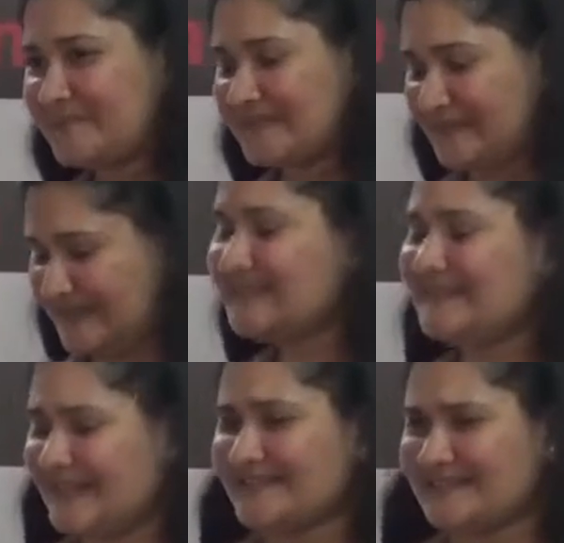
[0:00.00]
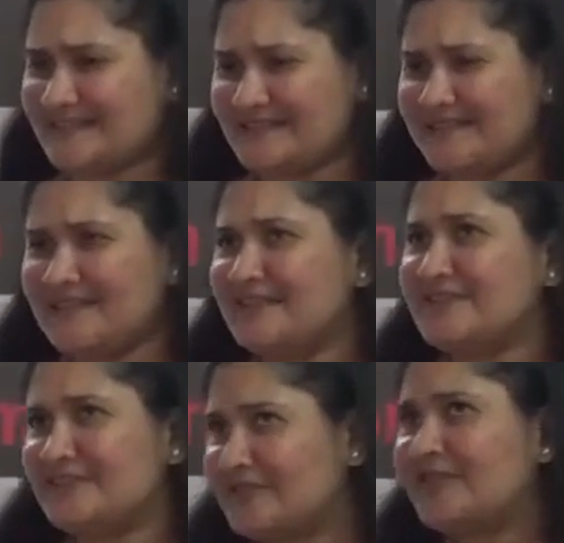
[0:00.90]
is not there. Yes.
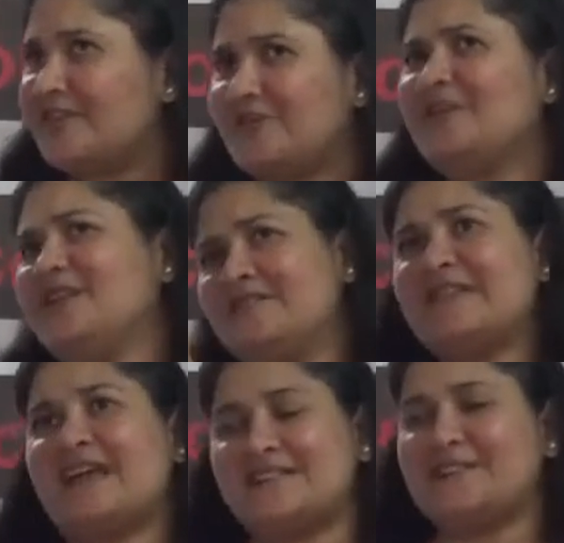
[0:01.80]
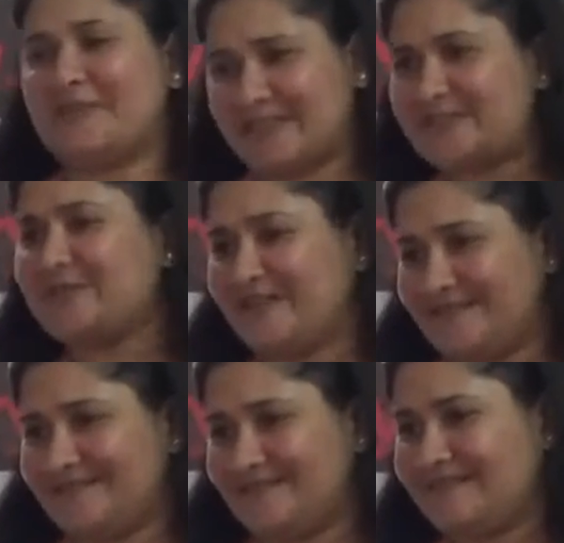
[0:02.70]
So the hero lives as the
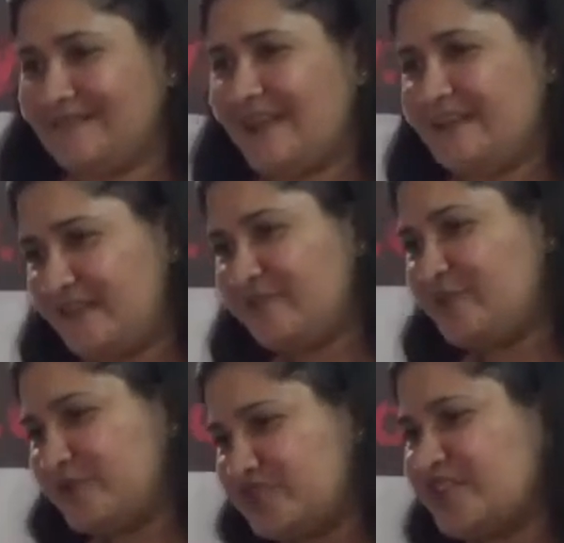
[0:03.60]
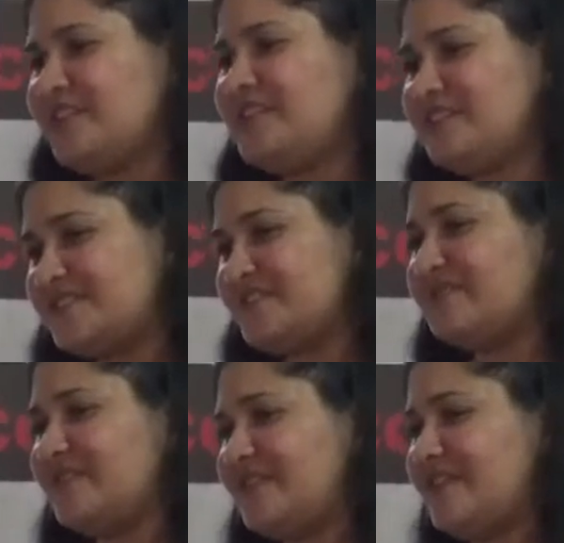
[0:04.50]
masculine, and therefore the journey is
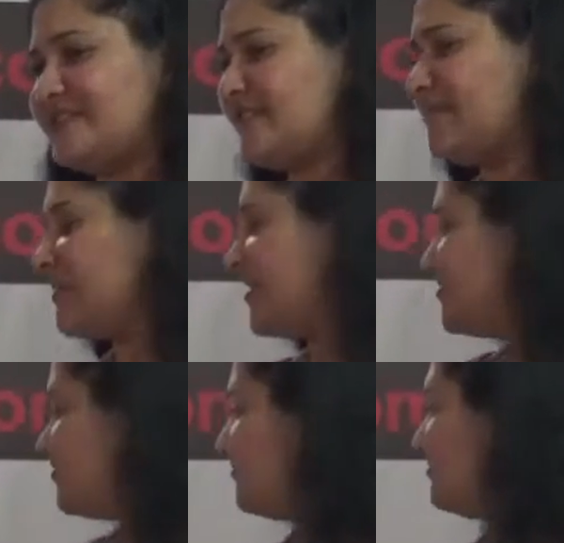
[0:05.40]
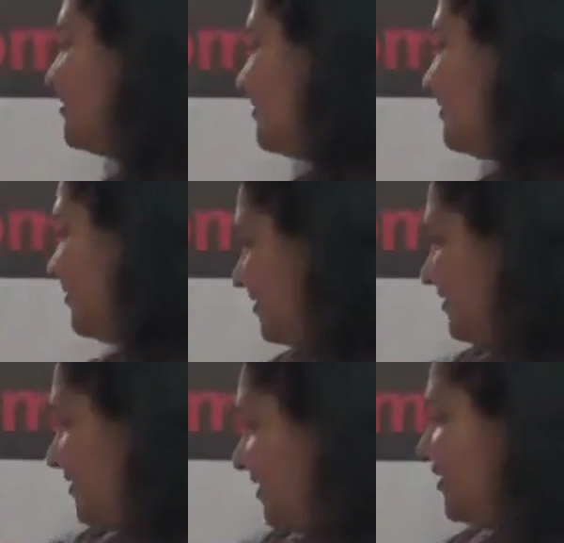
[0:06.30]
different as compared to
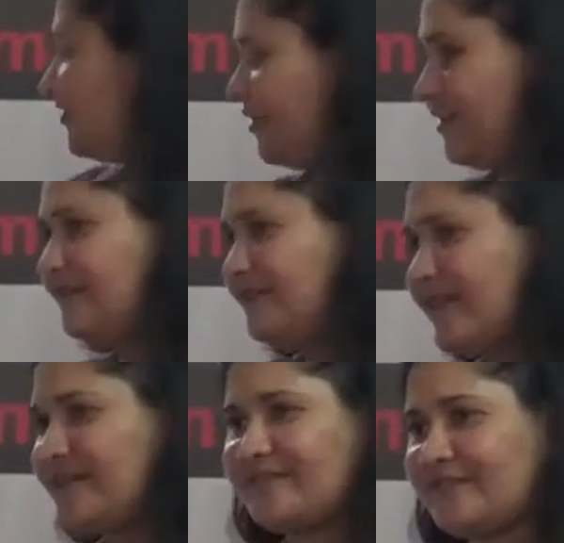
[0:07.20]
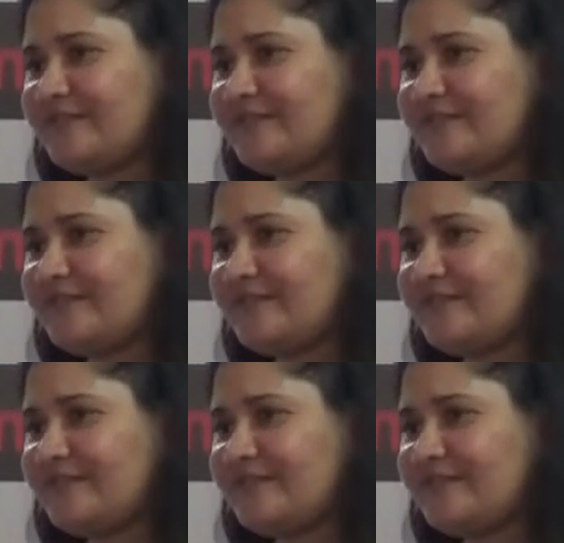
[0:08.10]
the heroine, where